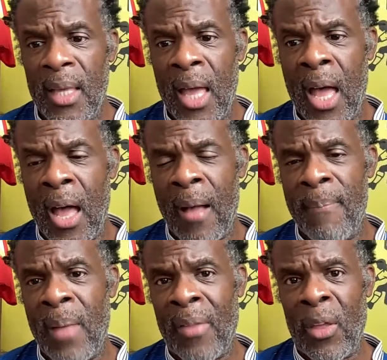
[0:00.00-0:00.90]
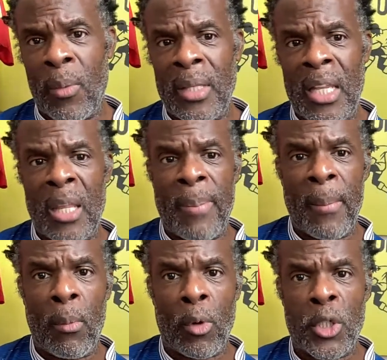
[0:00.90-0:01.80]
I think we needed a
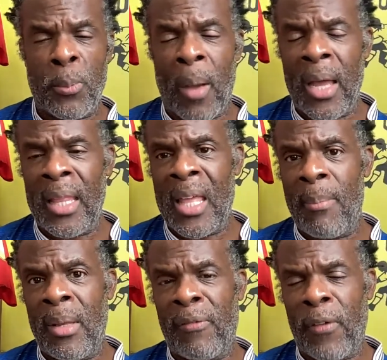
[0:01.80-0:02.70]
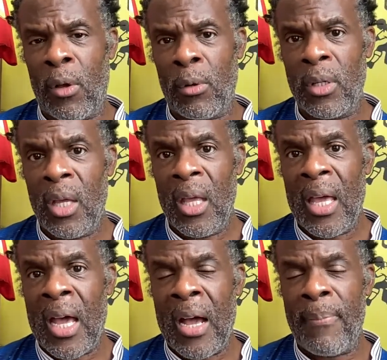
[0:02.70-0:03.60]
bit more spine in that midfield.
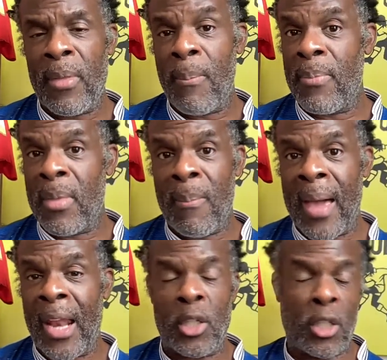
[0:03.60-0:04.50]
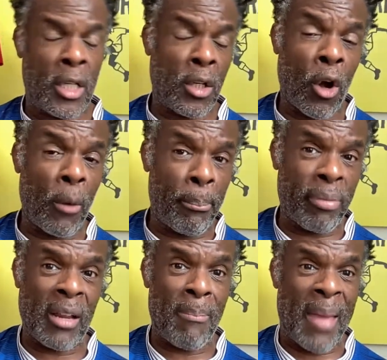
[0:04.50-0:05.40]
The manager did not
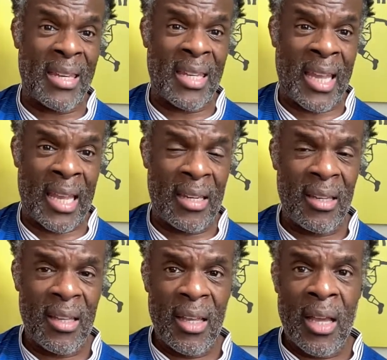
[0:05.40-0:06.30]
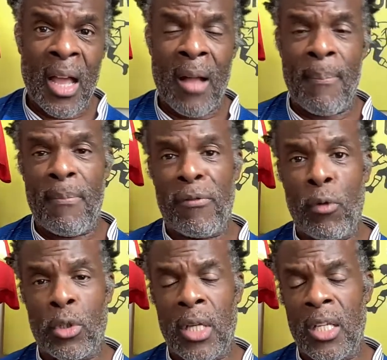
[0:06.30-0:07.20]
bring Mendy in.
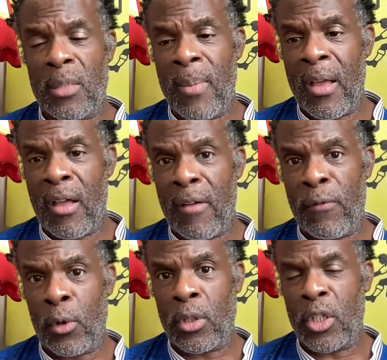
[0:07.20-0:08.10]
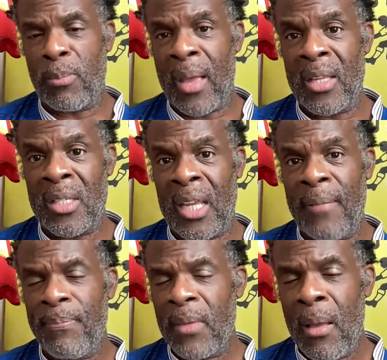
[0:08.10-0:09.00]
Fortos
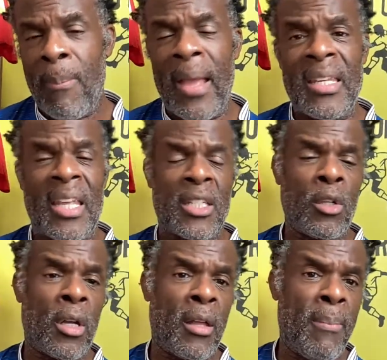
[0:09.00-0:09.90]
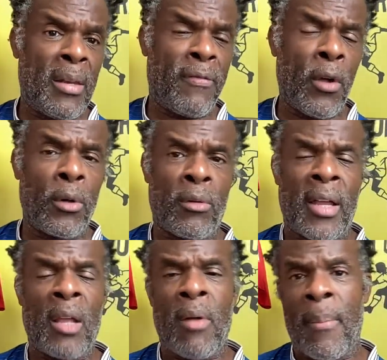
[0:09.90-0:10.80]
Mendy. Mendy is not a midfielder
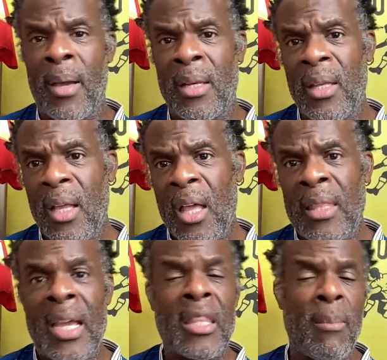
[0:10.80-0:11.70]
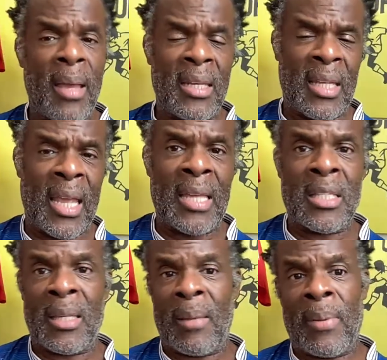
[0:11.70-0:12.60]
anyway, but the other Mendy
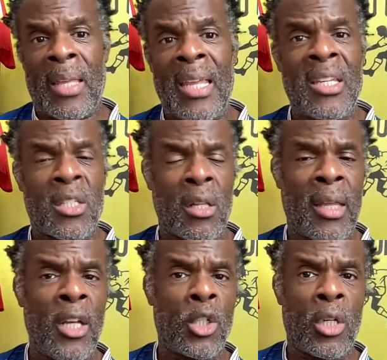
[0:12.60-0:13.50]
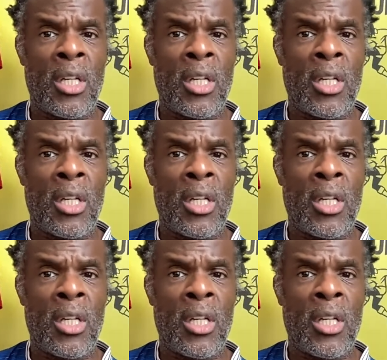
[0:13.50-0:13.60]
is. But he's still injured.